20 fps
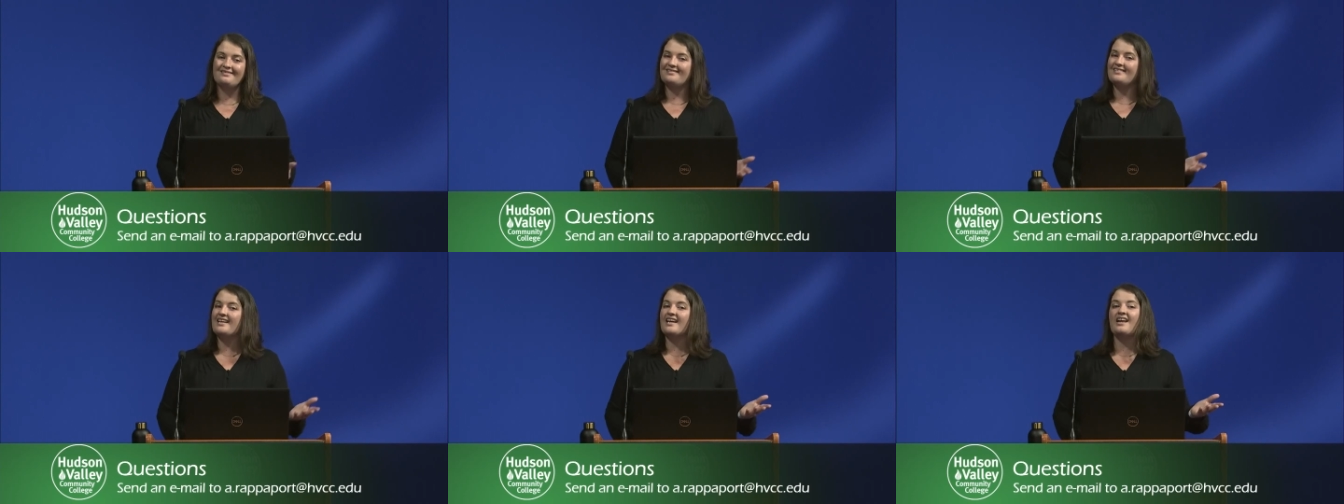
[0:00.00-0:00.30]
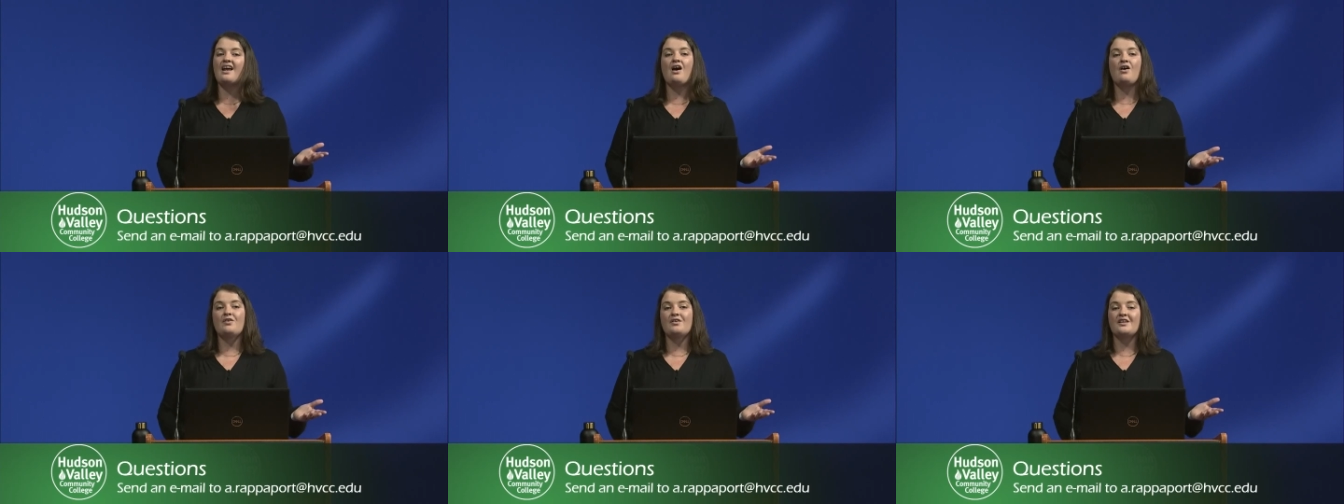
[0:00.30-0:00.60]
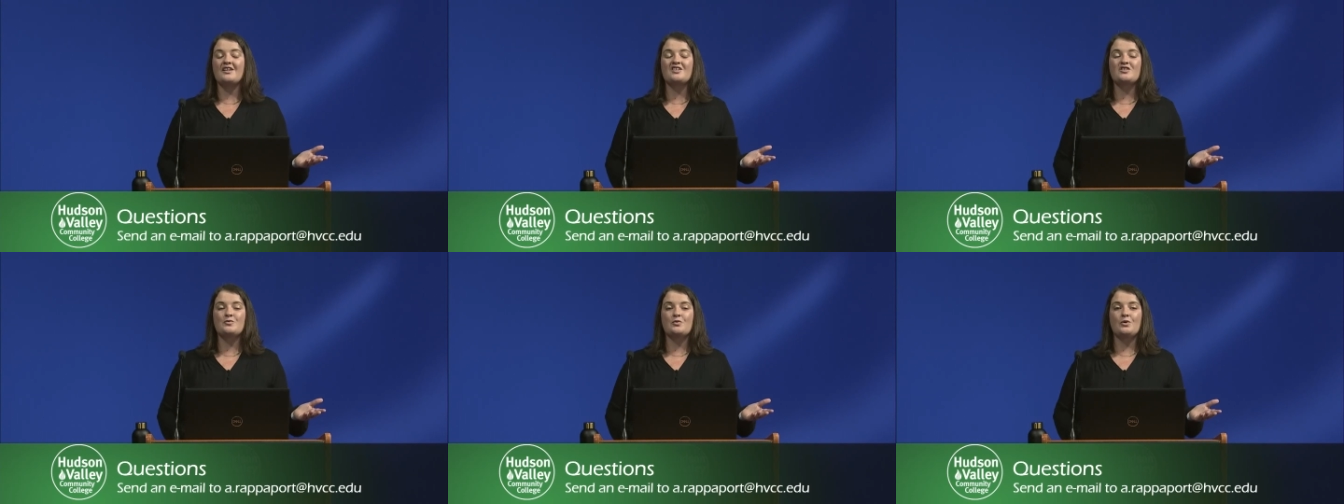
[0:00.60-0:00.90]
get out and
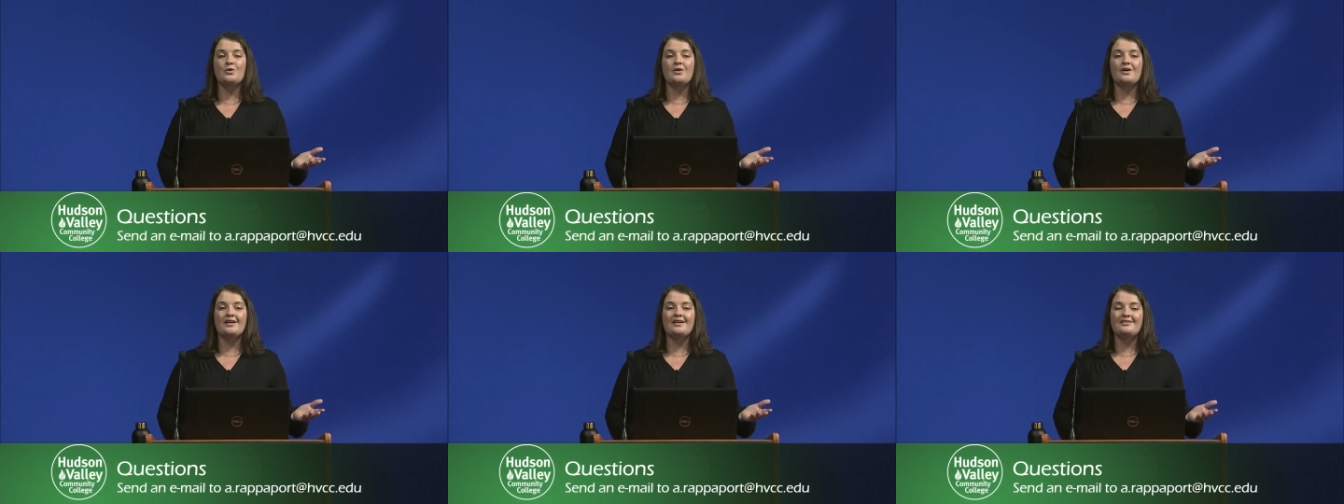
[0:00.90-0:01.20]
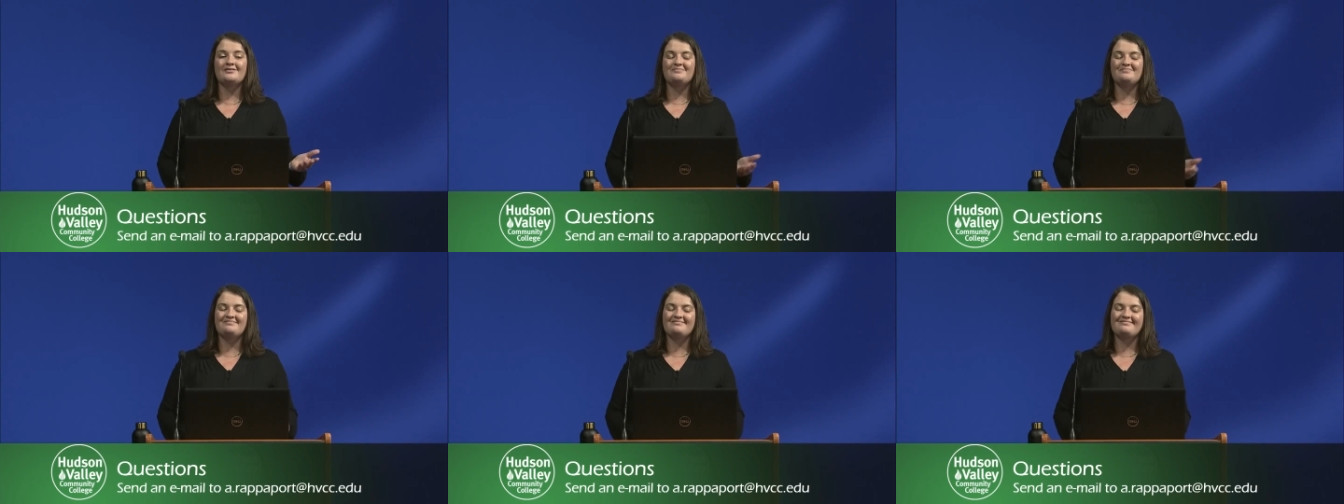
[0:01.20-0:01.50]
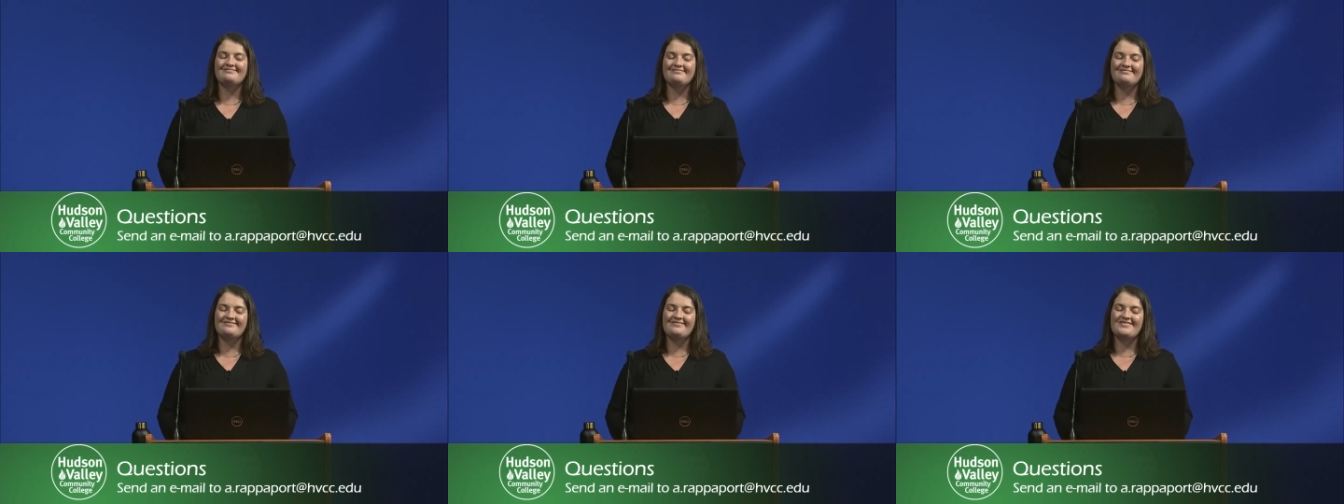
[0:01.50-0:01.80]
explore.
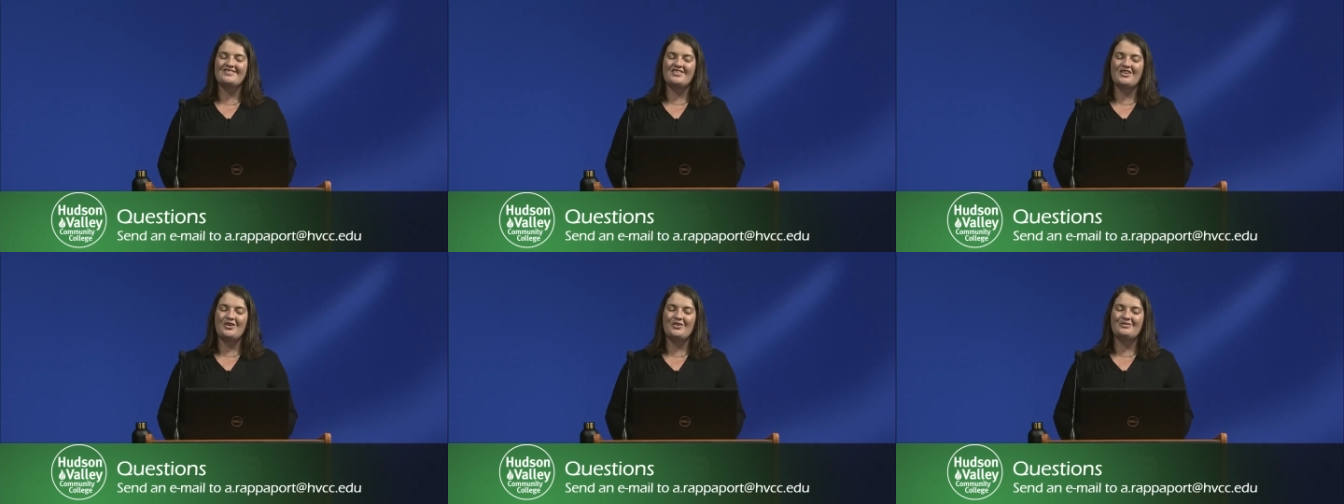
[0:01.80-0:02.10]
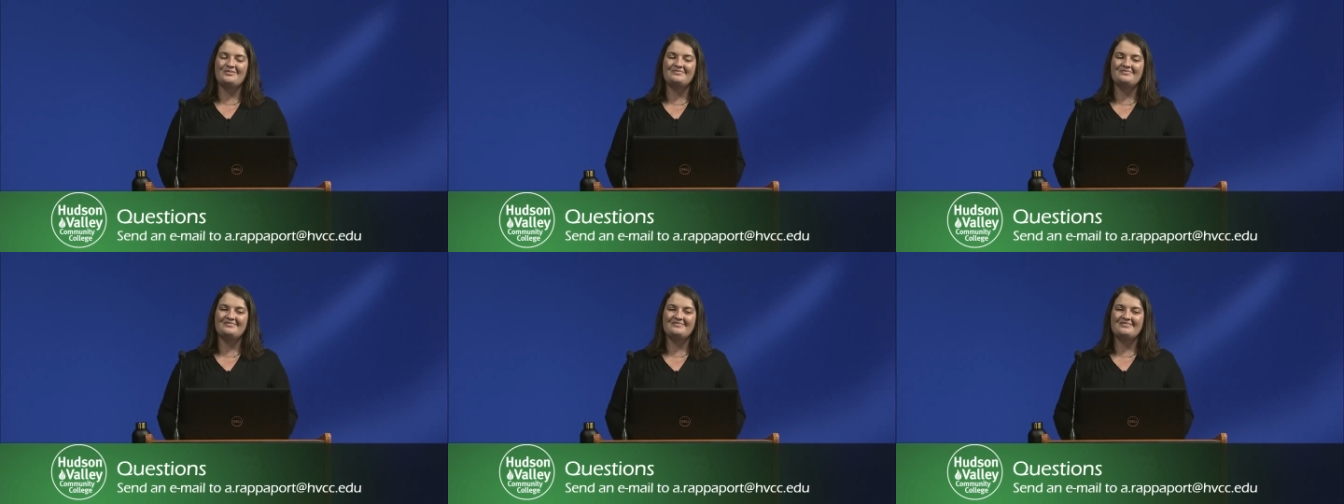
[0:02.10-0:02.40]
So